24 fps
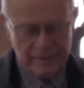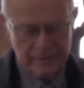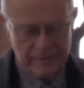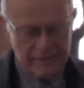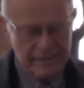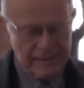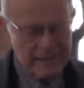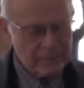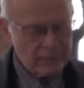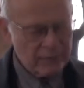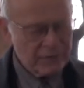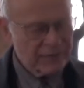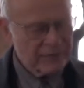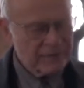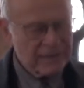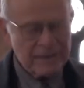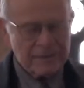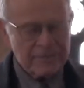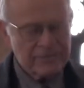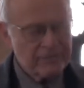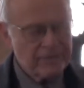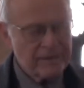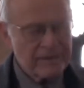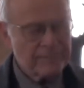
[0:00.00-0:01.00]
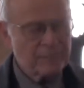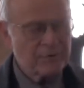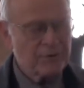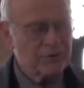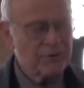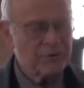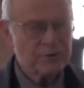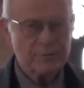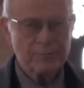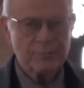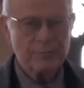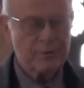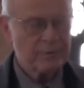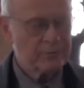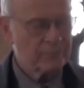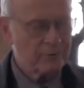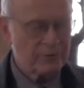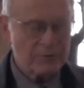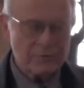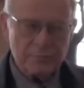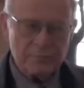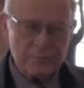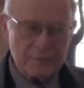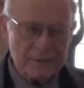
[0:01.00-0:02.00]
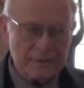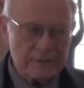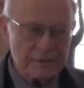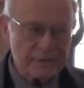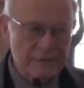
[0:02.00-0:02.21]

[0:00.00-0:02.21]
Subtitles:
that was not a famous ship when it was built.